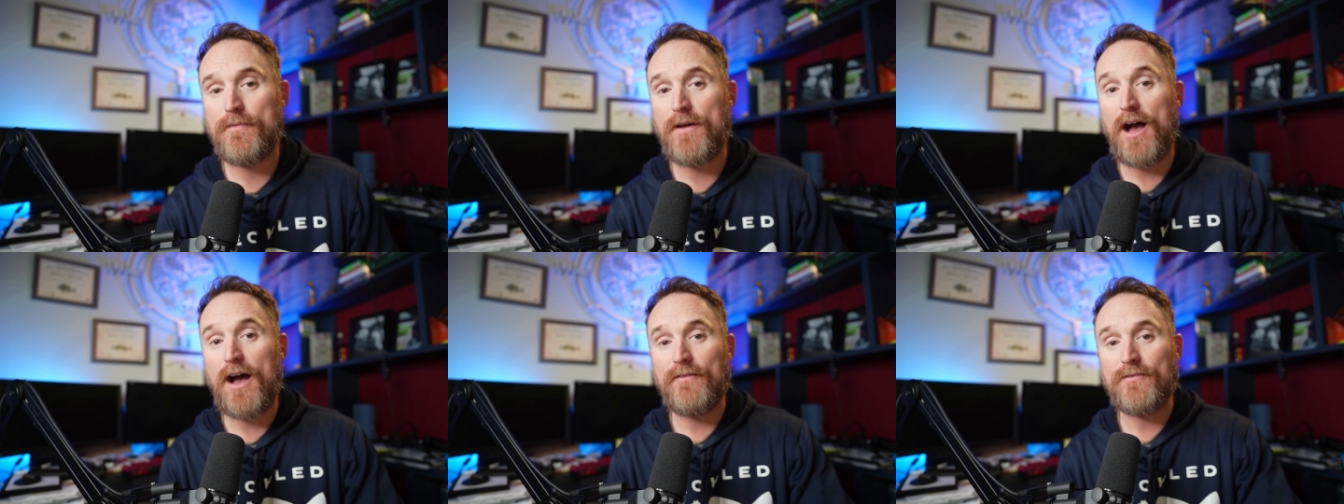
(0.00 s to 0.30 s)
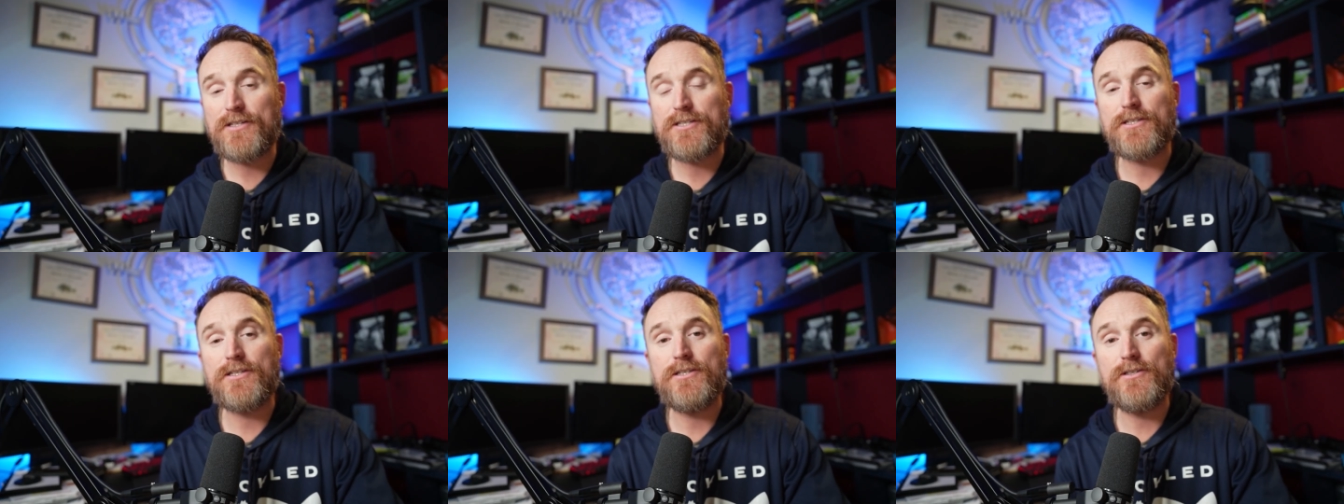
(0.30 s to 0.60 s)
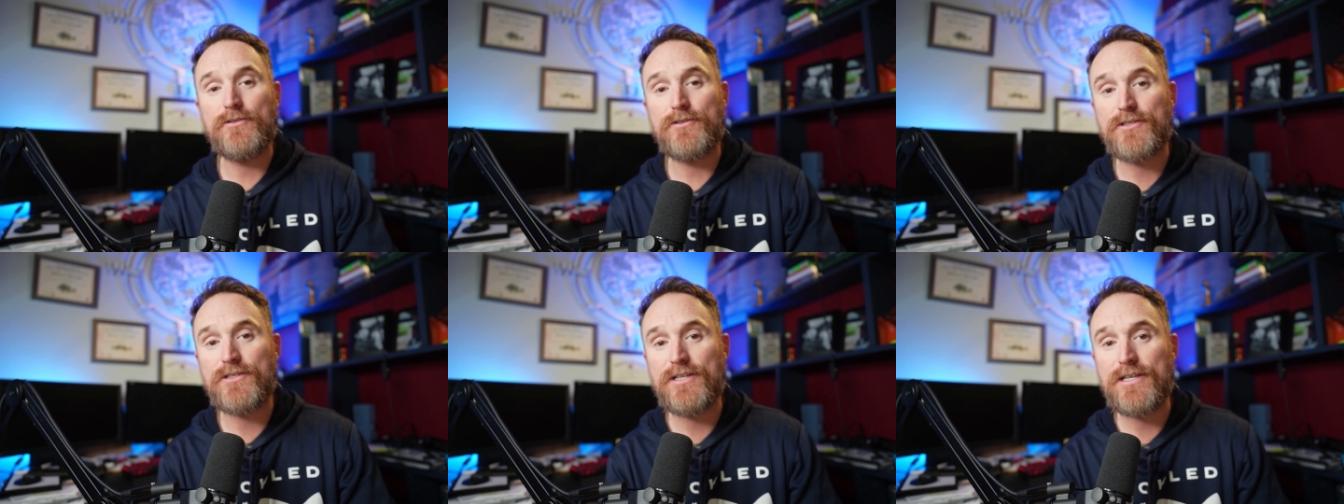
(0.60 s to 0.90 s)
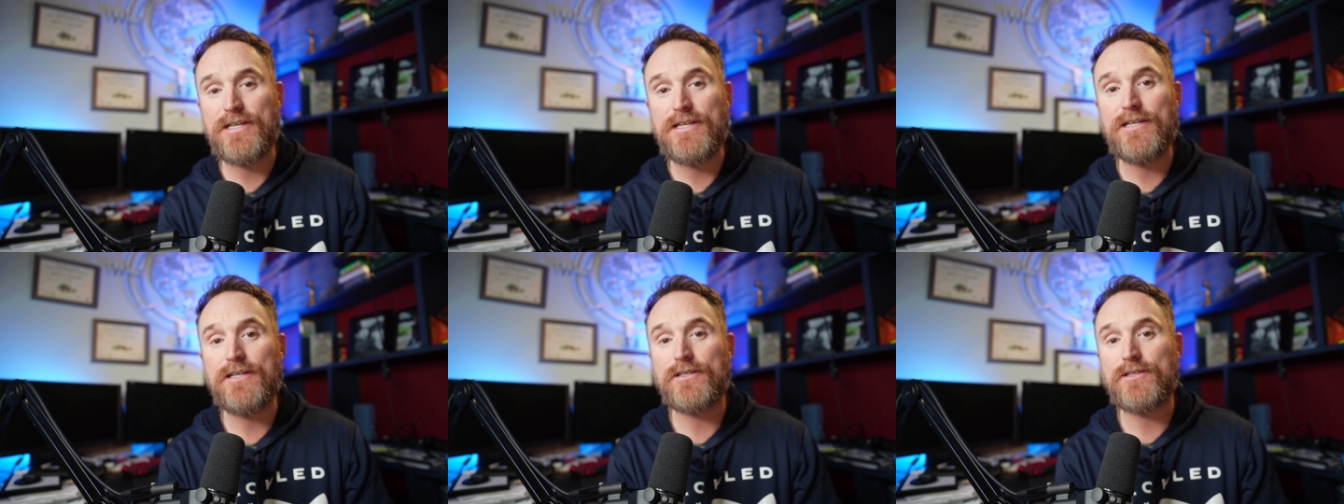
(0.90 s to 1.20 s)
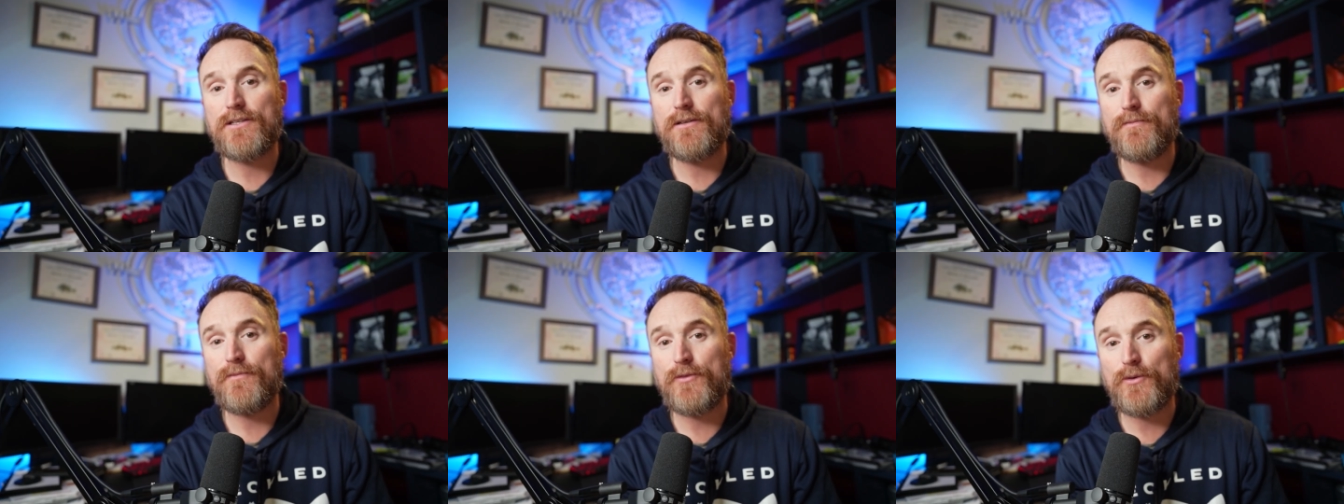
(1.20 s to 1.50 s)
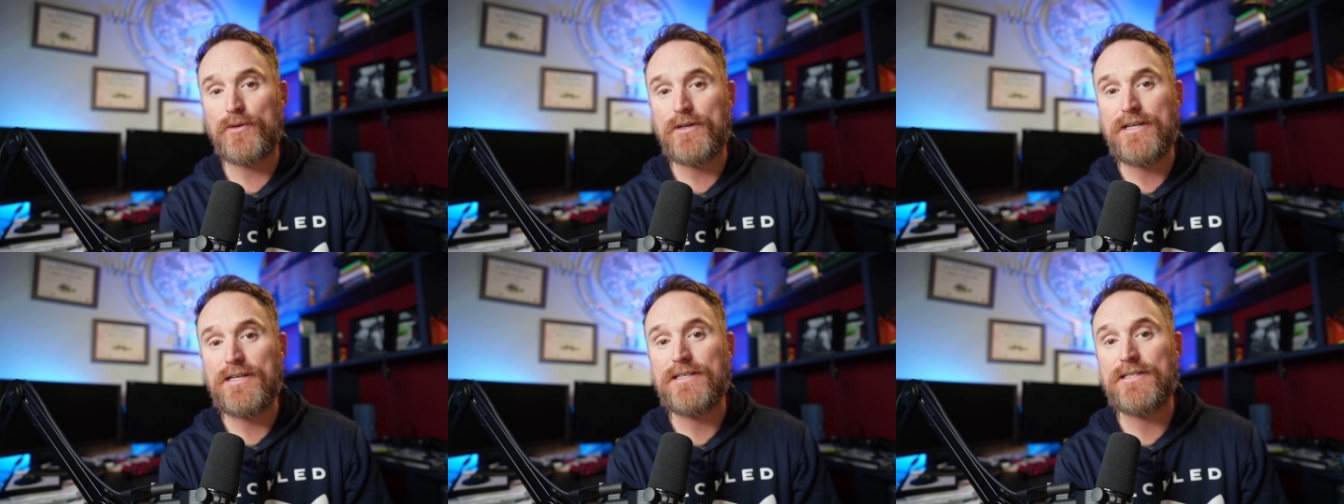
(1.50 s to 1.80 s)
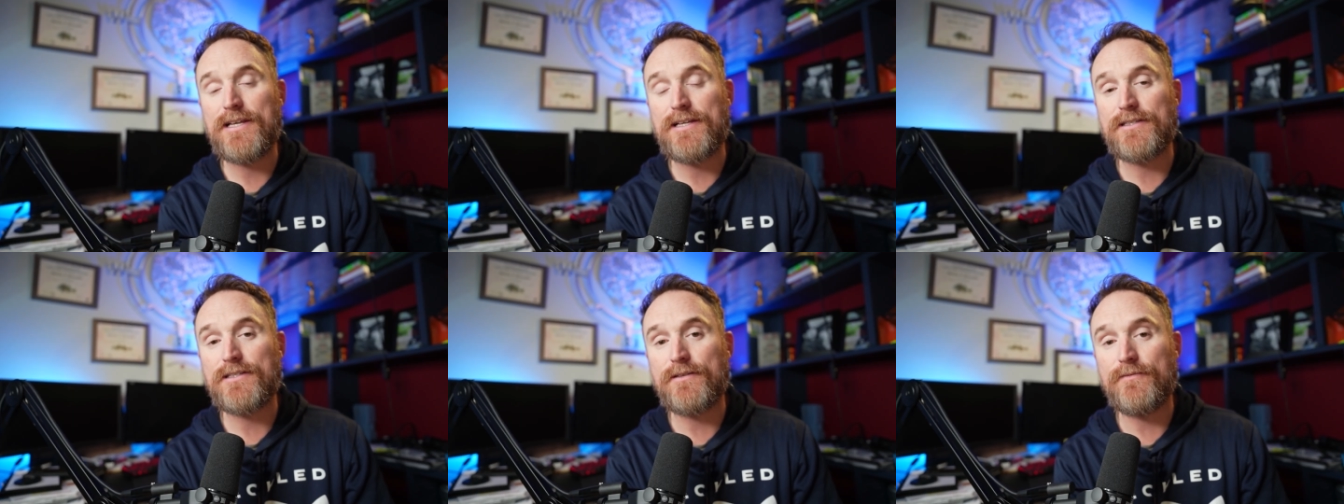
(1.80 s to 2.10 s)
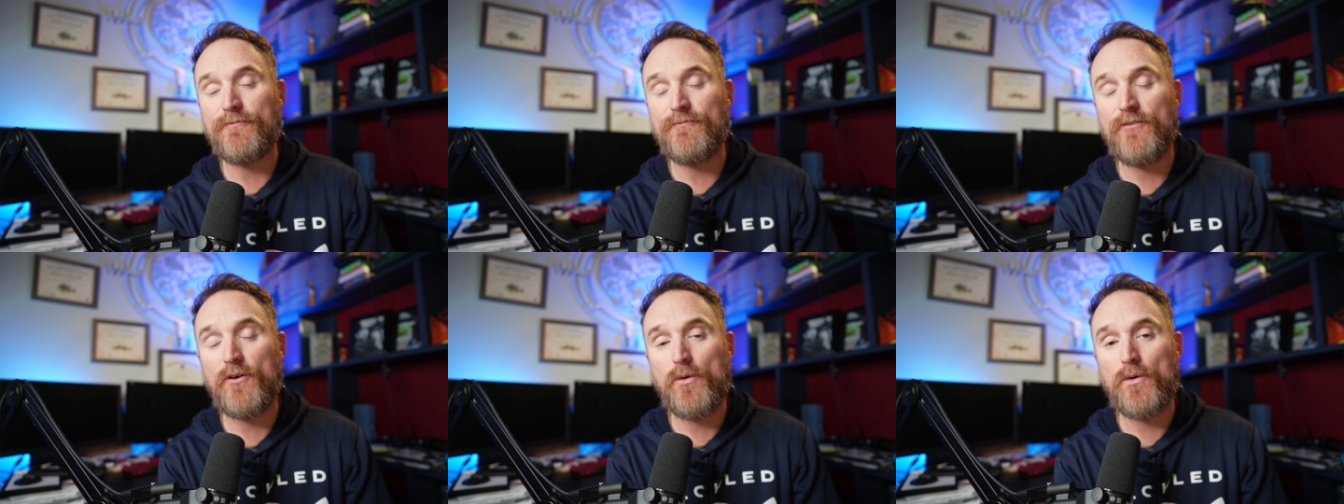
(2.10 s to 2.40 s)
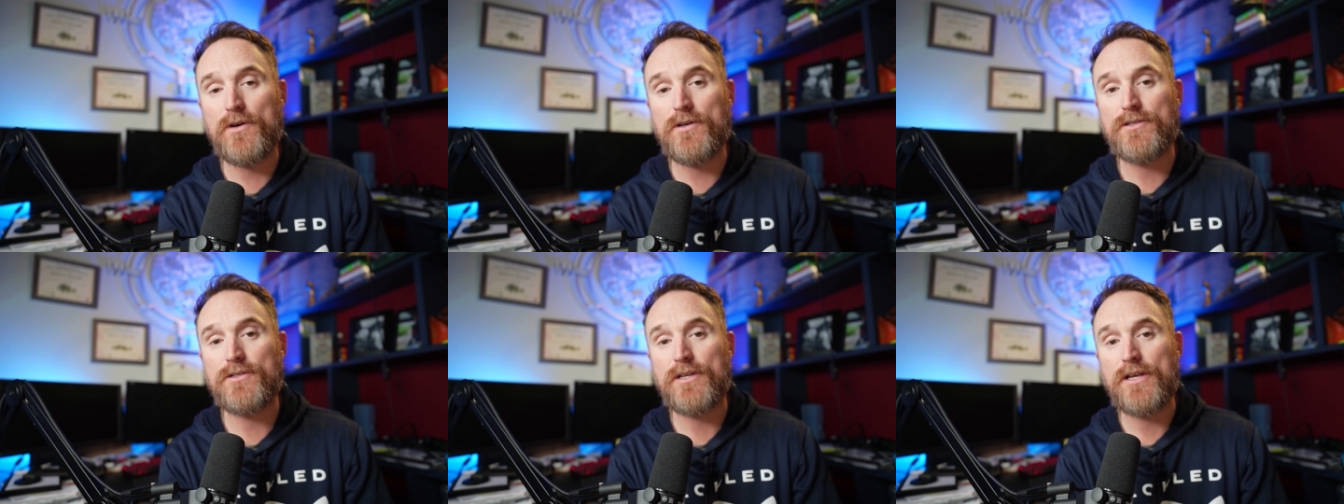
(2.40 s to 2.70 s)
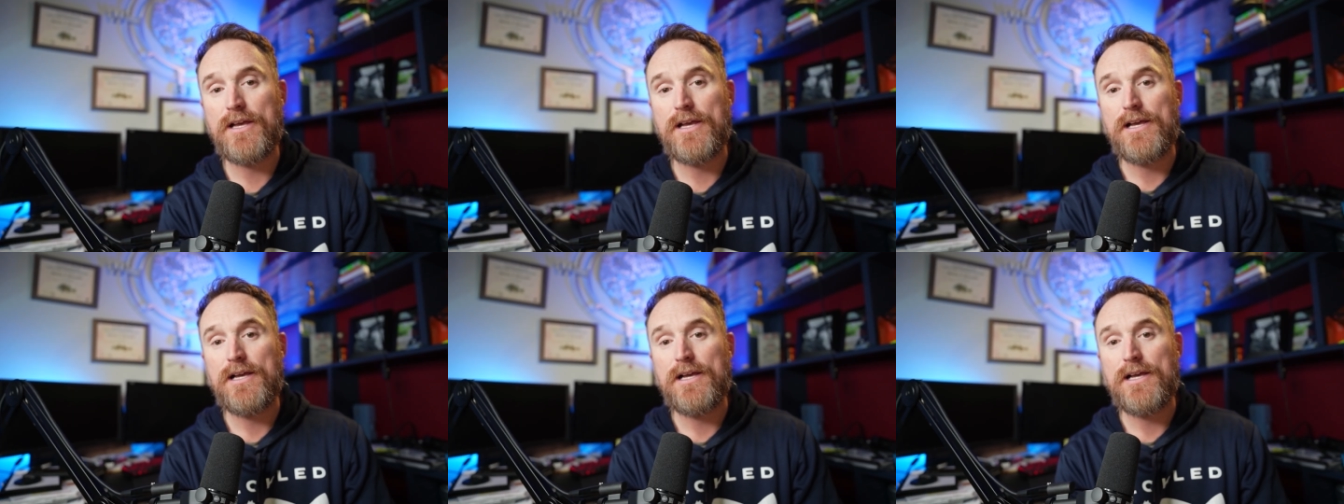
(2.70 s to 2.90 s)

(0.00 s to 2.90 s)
Obviously, you'll see some threes and some fours,